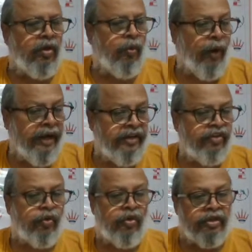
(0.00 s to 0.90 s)
White
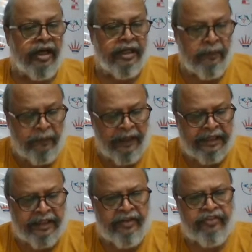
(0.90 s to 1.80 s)
is good. The
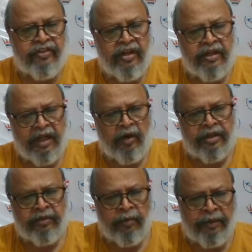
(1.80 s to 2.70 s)
defect is now at
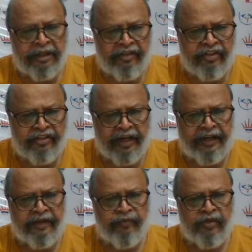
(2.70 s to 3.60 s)
the moment there is a
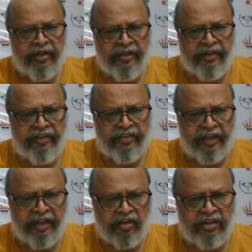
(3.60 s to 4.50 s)
threat. There is a
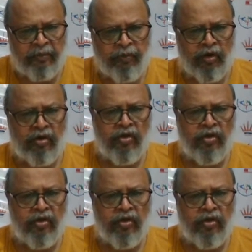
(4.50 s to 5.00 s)
threat on the pawn.